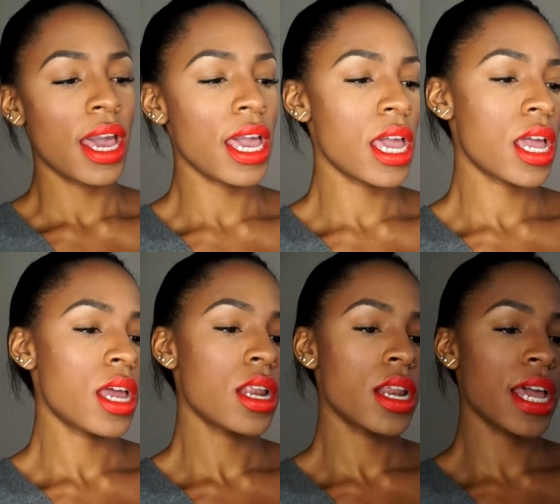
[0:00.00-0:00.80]

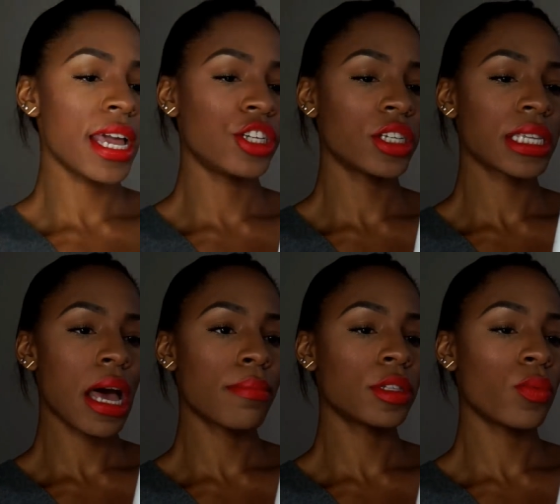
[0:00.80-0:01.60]
and it just
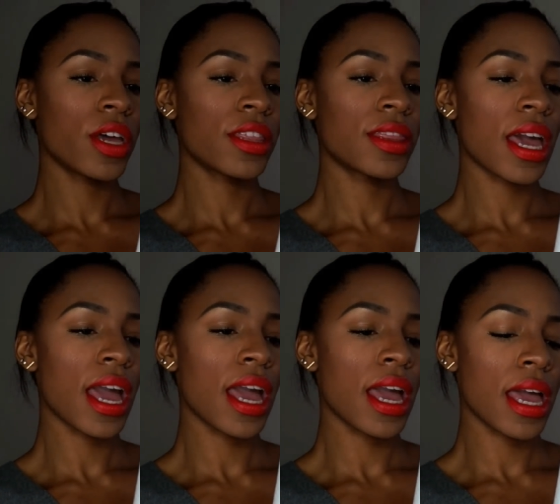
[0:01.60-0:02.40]
comes with
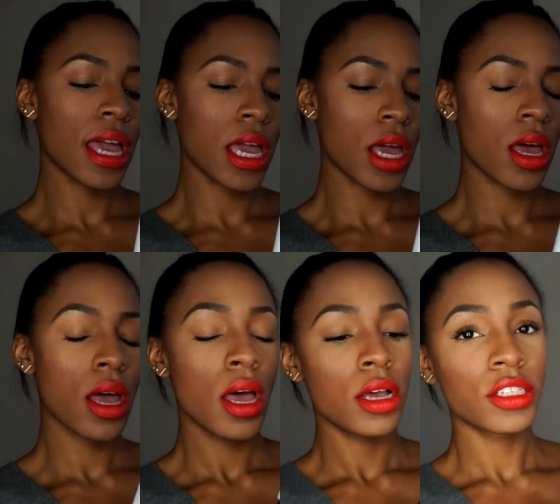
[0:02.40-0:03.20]
a
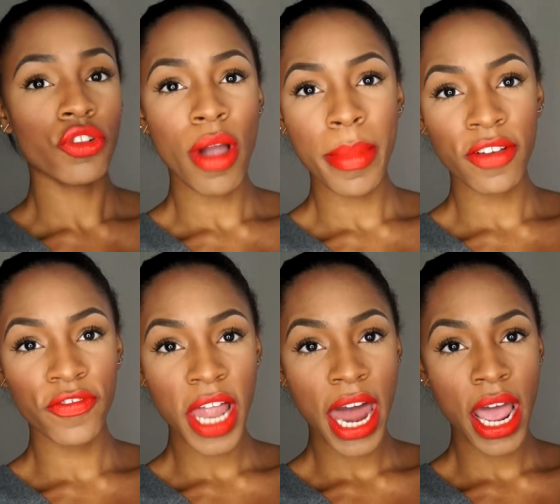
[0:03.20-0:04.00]
ceramic
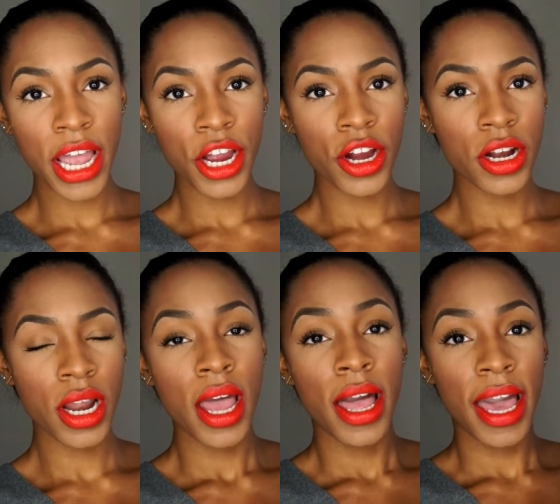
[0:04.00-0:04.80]
flat iron,